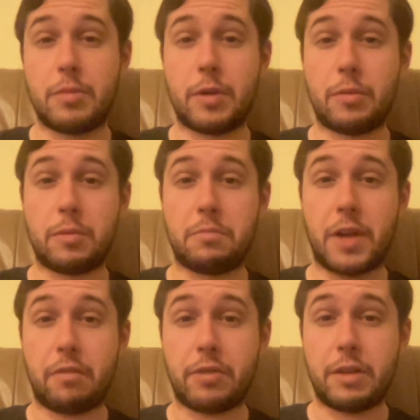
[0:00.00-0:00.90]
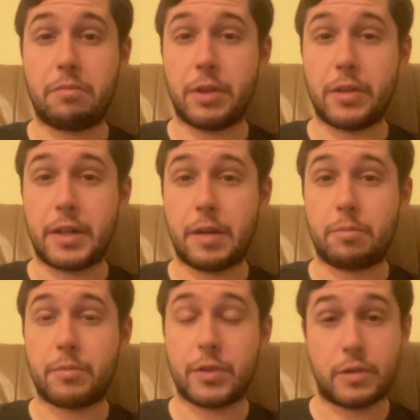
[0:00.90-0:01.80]
but we're definitely building
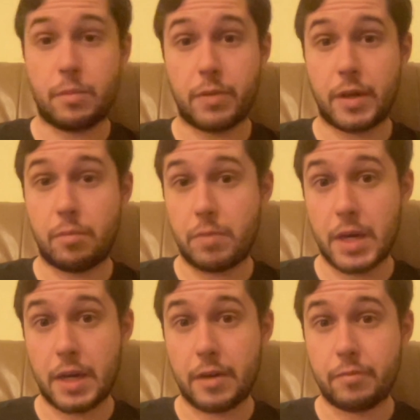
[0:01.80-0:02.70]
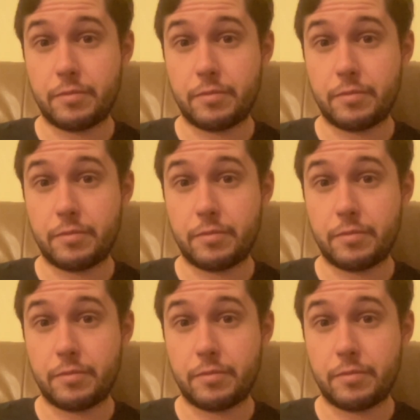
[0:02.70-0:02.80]
up to something big.